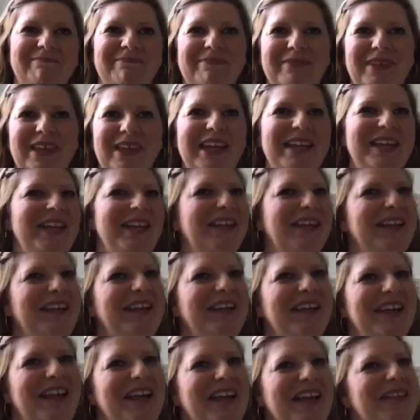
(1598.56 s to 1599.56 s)

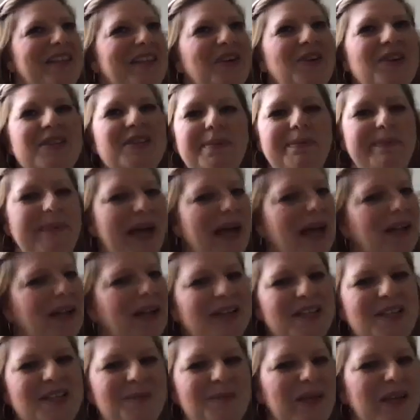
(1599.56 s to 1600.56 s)
there is a
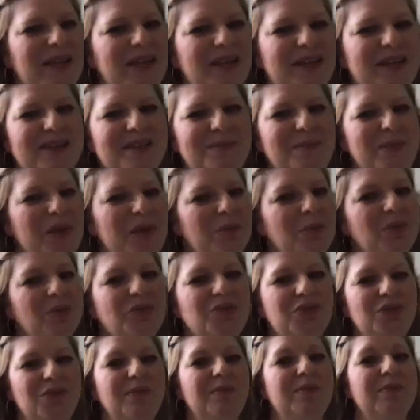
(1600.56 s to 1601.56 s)
balance, because people
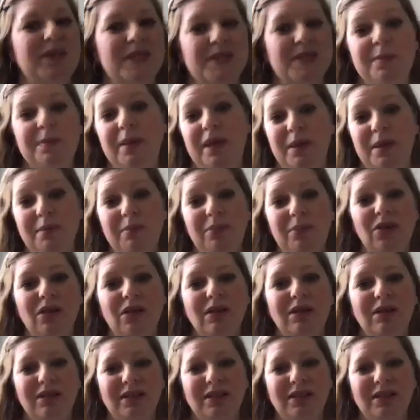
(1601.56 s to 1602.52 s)
do miss people.